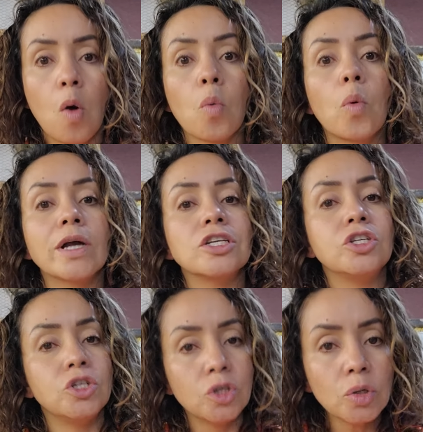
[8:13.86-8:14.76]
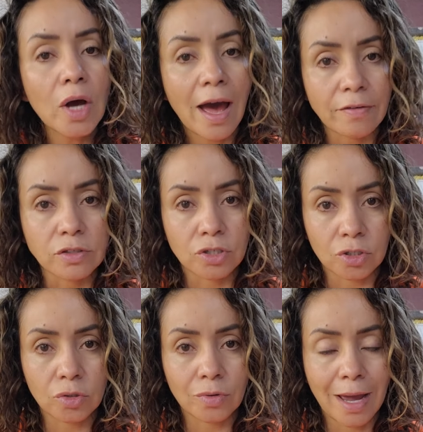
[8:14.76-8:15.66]
What you have to
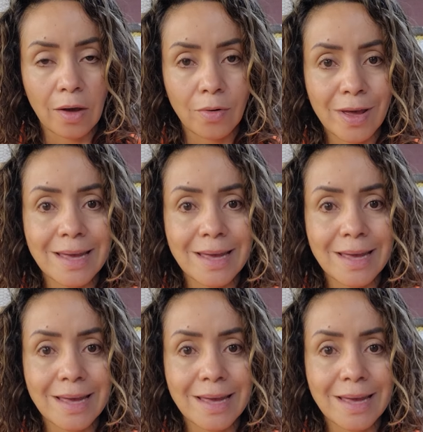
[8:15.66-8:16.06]
do now